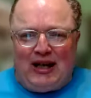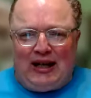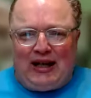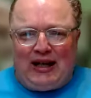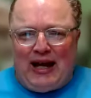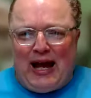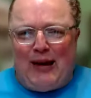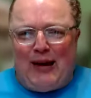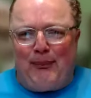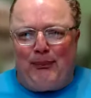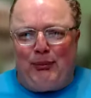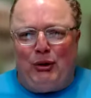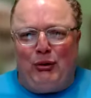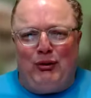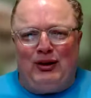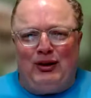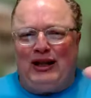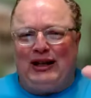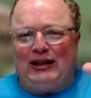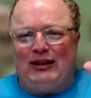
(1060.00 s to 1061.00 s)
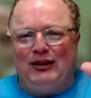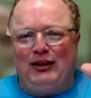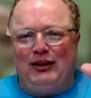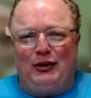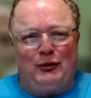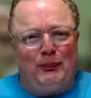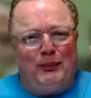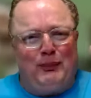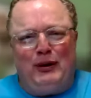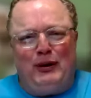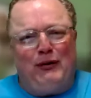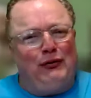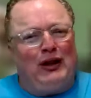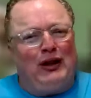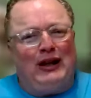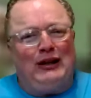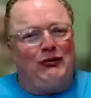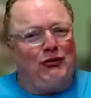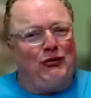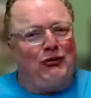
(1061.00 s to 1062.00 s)
was like apple with like a little bit
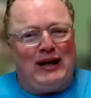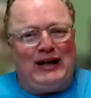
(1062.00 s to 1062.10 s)
of like